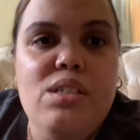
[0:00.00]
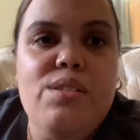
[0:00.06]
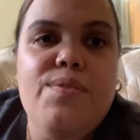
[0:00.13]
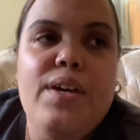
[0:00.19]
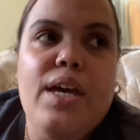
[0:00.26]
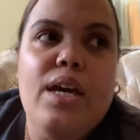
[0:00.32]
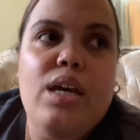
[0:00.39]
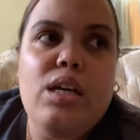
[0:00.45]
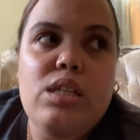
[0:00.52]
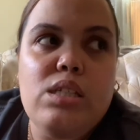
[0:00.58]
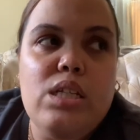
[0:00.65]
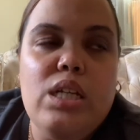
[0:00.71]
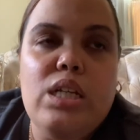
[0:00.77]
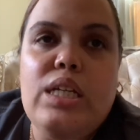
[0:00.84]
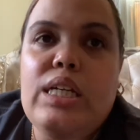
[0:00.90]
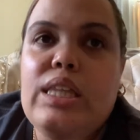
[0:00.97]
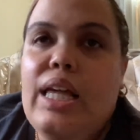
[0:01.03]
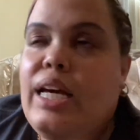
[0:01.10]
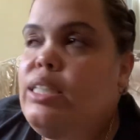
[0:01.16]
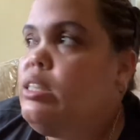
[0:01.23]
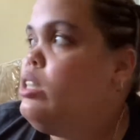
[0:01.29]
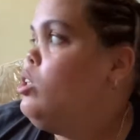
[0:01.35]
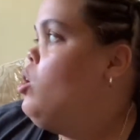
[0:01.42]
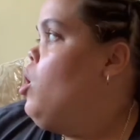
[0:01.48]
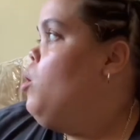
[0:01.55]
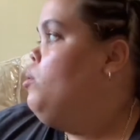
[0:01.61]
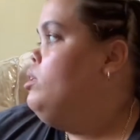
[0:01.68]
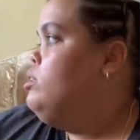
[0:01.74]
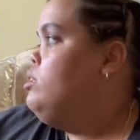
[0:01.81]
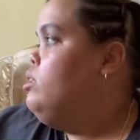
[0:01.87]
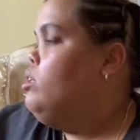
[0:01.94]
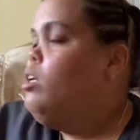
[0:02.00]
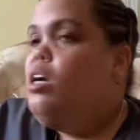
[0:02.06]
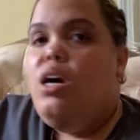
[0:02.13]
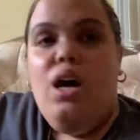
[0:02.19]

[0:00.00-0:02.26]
phase, and he likes to go into.